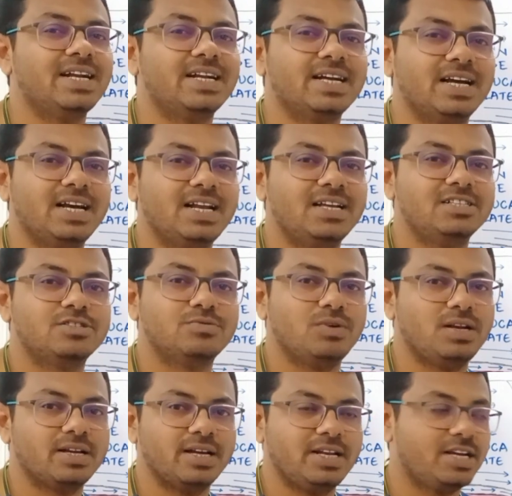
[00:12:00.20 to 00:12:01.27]
St. Helens
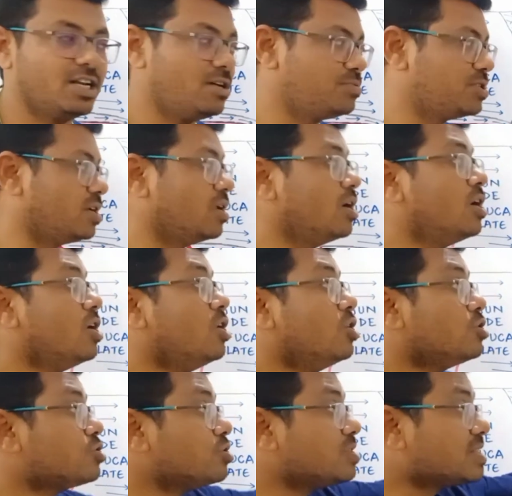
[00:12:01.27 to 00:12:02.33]
volcanic eruption.
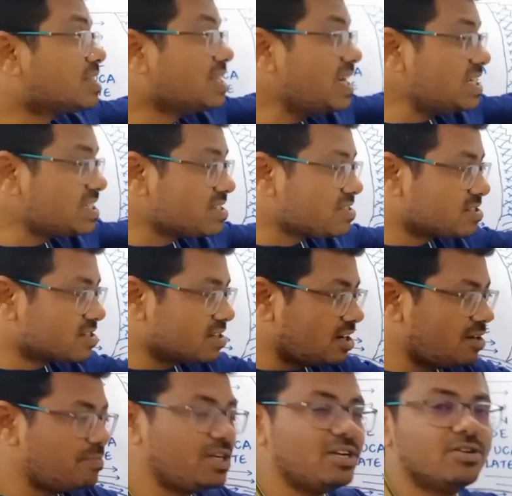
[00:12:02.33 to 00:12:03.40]
So this
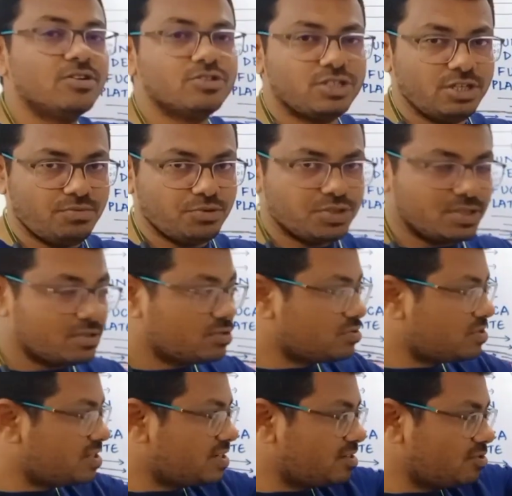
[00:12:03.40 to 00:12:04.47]
terminology which is
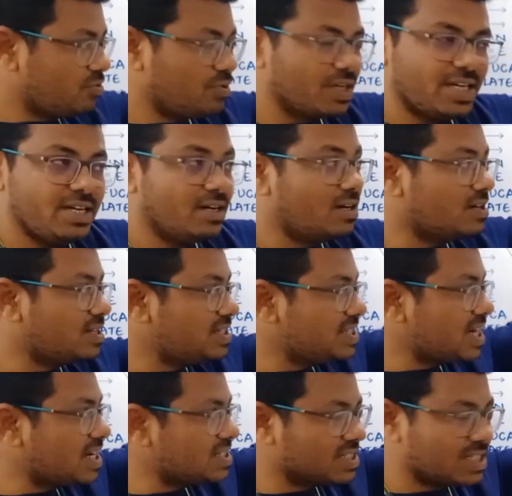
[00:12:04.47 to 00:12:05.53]
written over here,
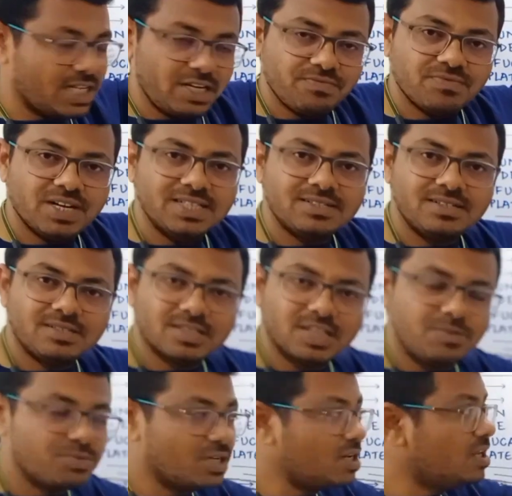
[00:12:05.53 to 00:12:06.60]
these are step-wise
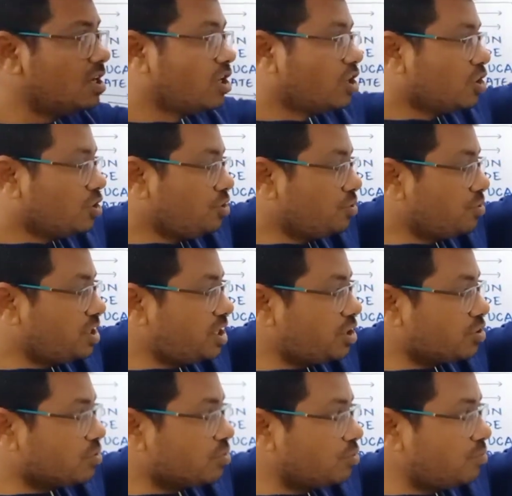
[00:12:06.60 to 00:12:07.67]
description. You
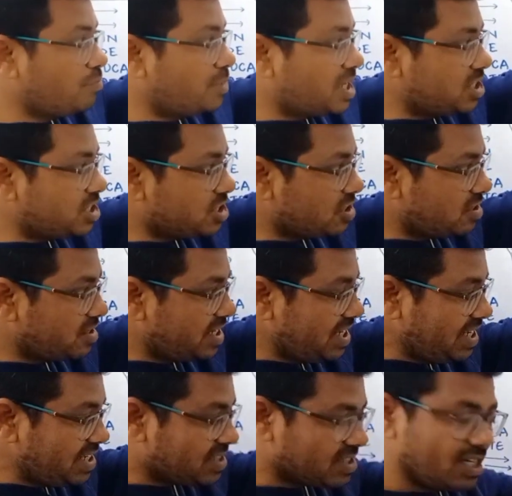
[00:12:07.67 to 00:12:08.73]
need to mention
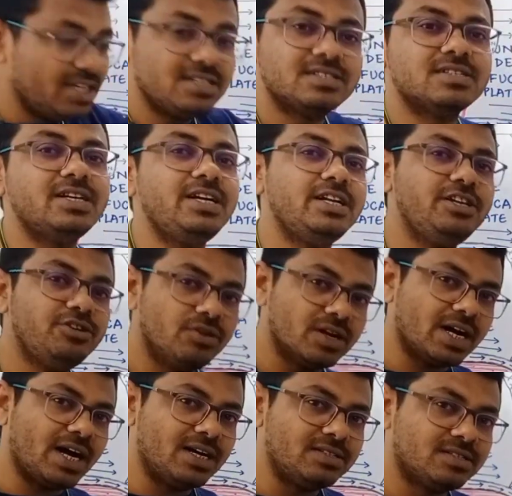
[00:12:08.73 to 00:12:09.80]
these things in
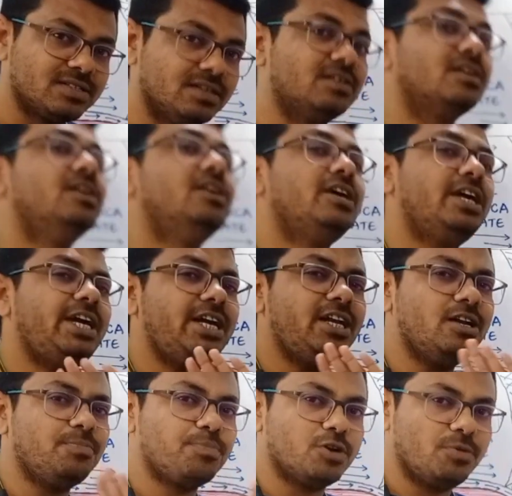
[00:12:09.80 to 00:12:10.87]
your answer
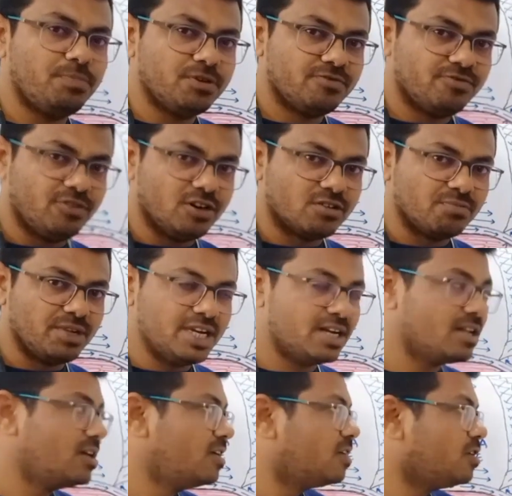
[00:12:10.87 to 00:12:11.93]
in a proper
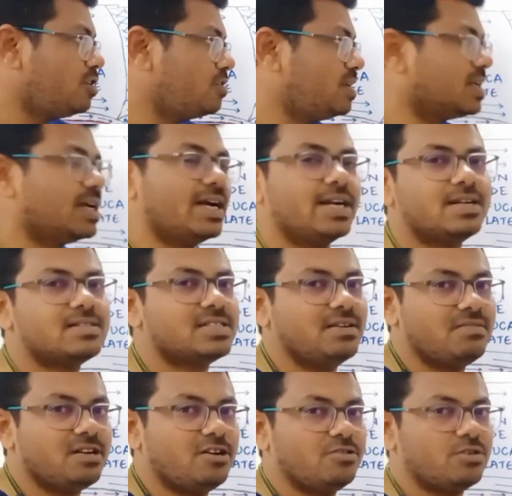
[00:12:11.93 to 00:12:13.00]
format. You will get
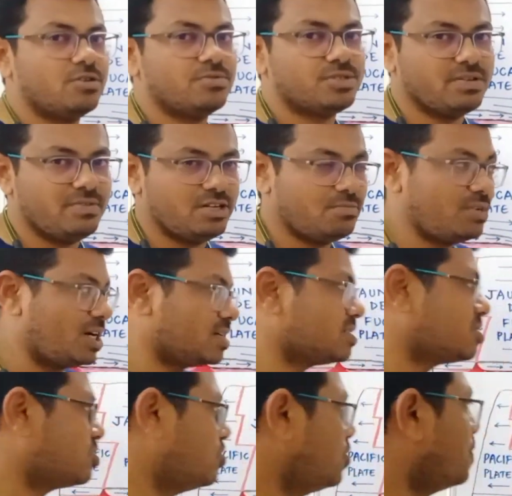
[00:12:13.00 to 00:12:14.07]
7 out of 7
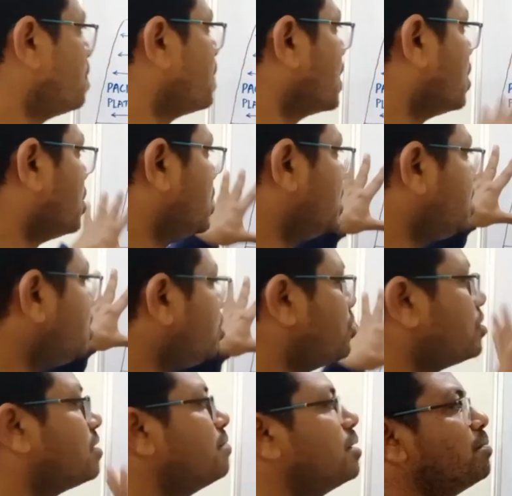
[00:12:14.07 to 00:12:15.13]
marks. So either
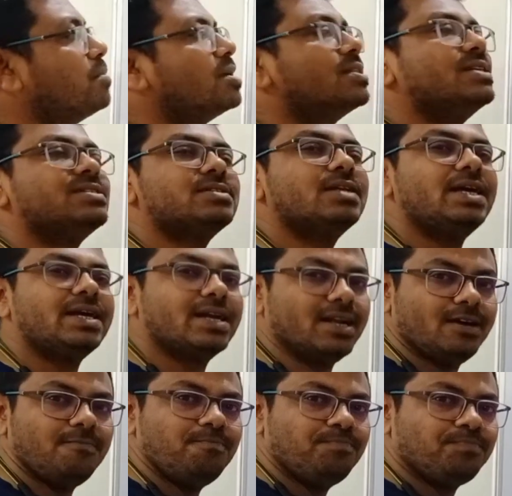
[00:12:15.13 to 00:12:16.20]
you remember this
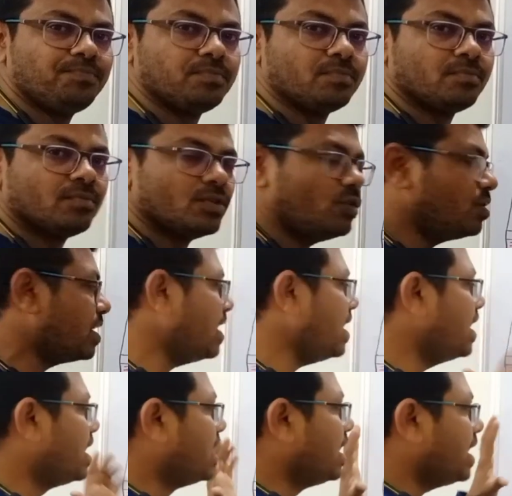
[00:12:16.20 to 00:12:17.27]
diagram,
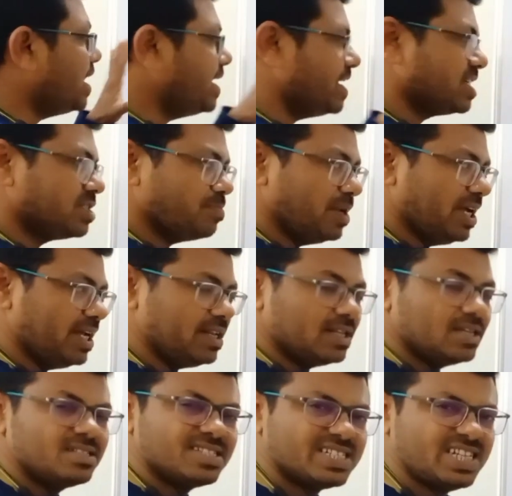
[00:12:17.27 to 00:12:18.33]
okay, and
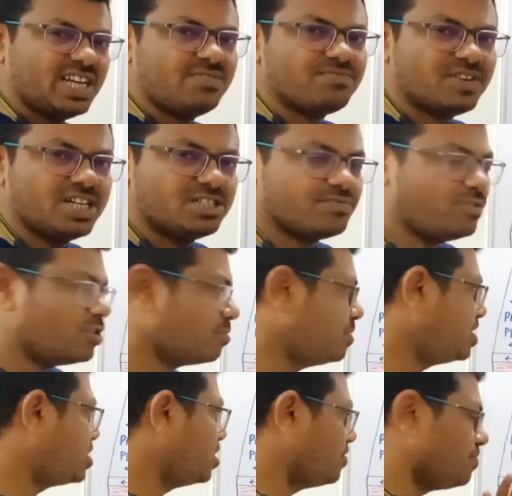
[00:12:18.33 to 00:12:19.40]
explain step-wise
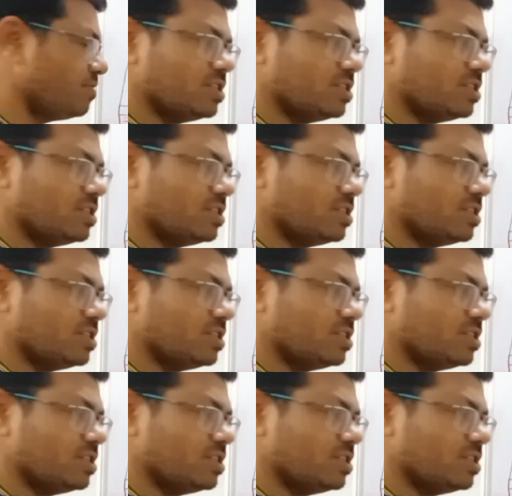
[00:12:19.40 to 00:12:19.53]
formation.